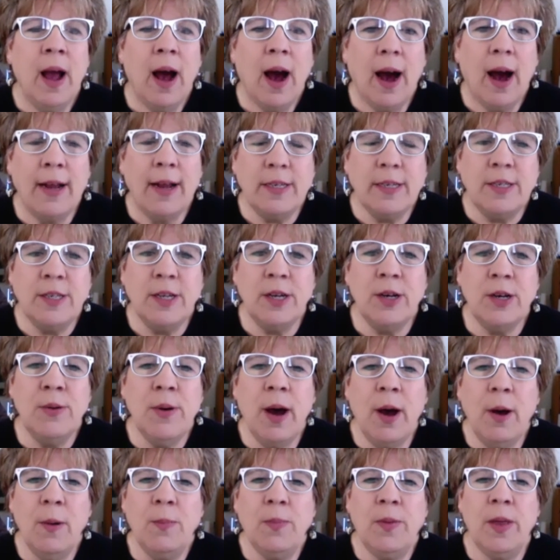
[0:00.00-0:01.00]
I do
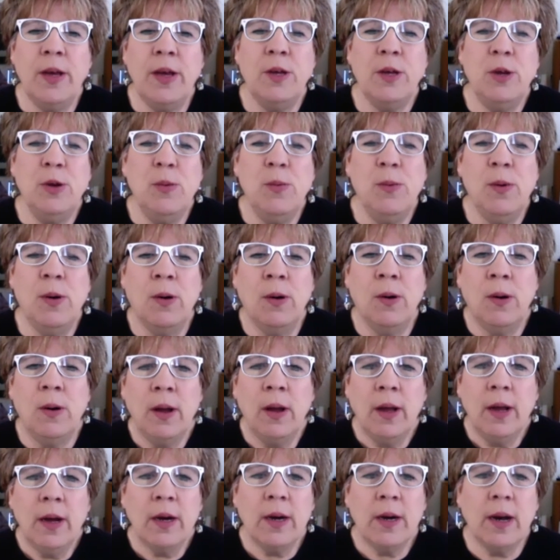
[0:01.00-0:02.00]
hope that you will
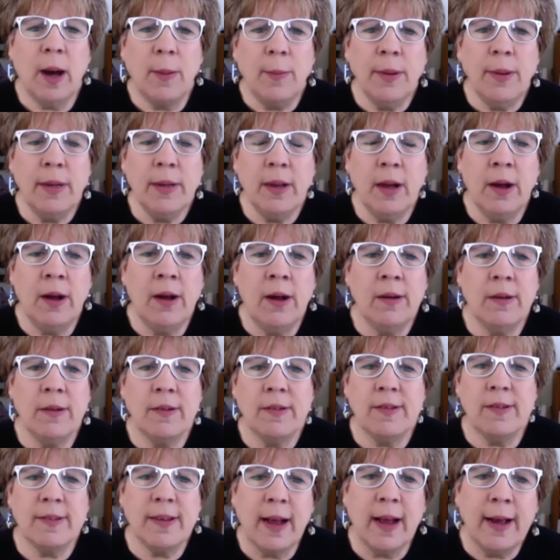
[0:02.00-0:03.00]
come along,
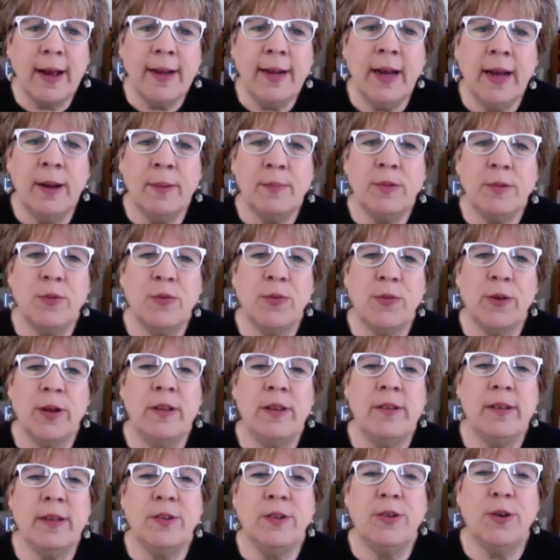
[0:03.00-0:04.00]
sign up to
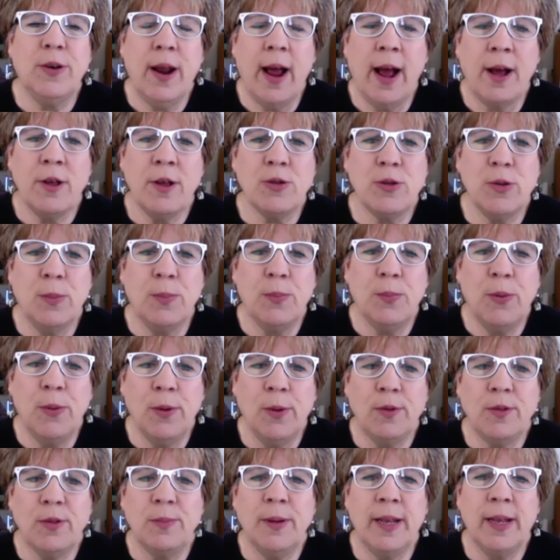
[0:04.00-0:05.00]
Friends International
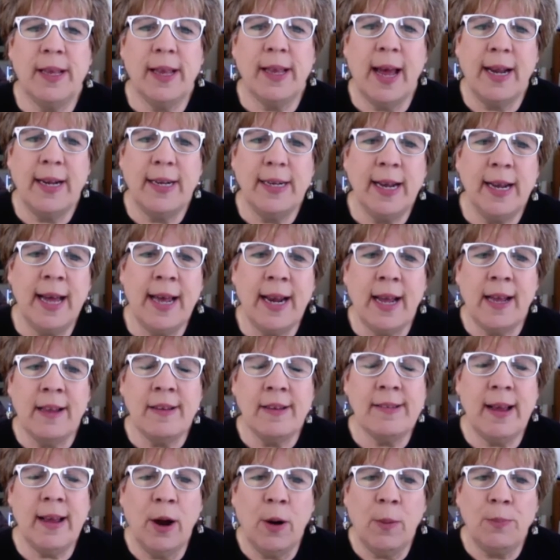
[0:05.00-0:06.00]
Portsmouth, and let
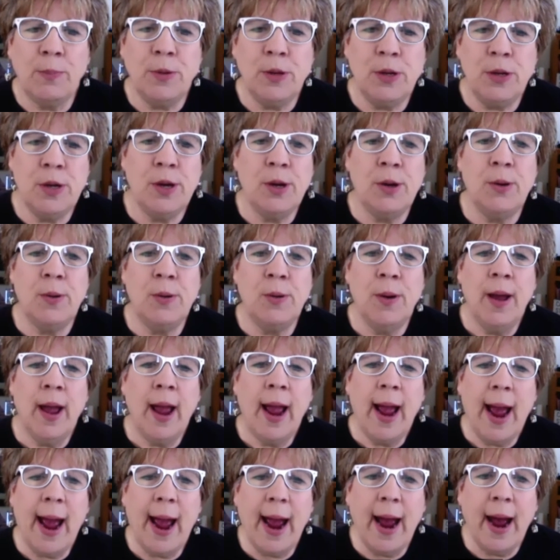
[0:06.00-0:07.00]
us help you
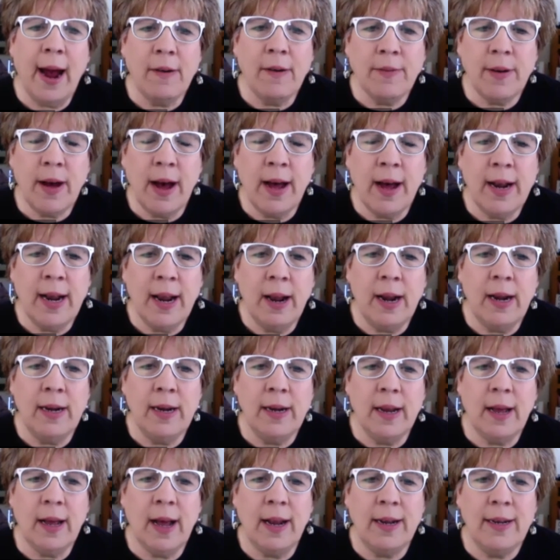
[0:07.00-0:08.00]
have
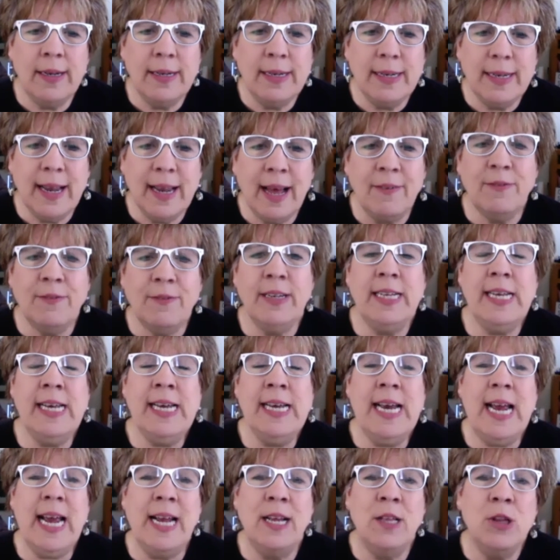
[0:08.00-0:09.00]
a
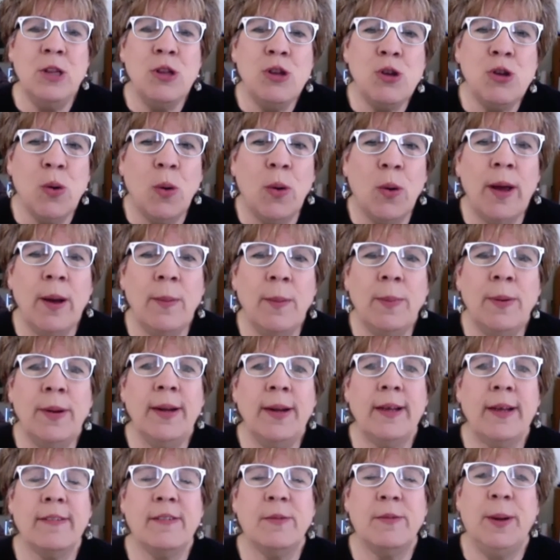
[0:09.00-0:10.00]
lovely, enjoyable
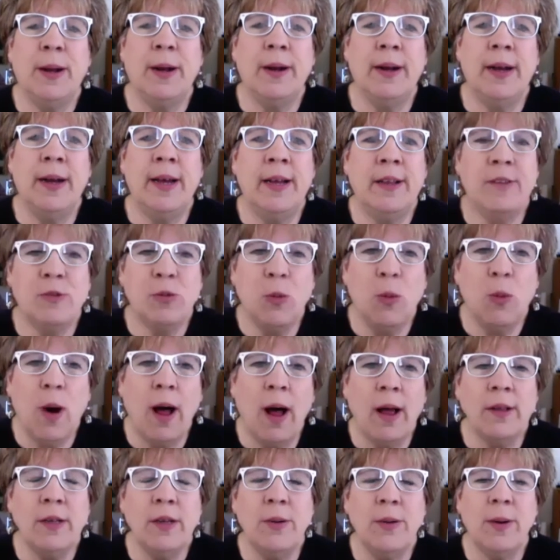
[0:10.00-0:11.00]
experience
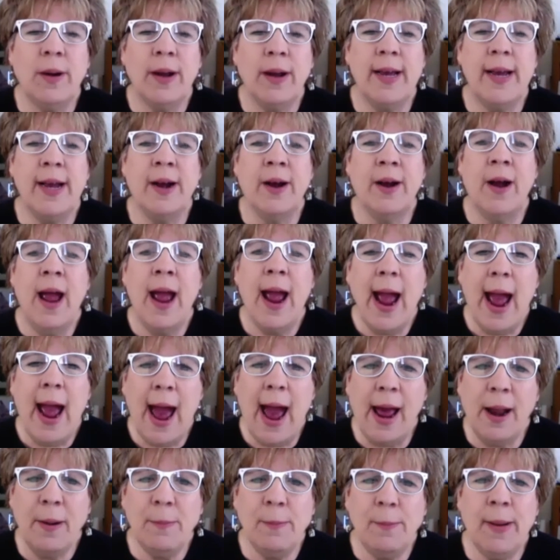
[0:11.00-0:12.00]
while you're here
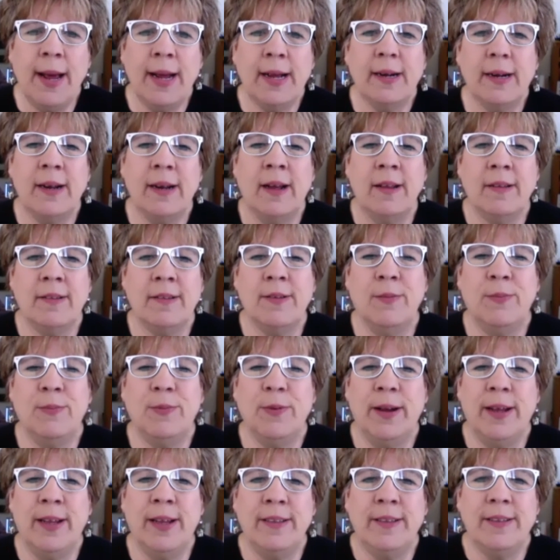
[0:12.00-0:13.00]
and make lots of
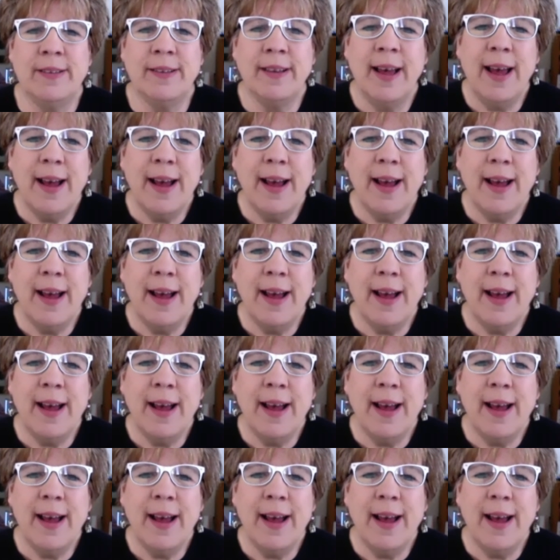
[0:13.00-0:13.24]
friends.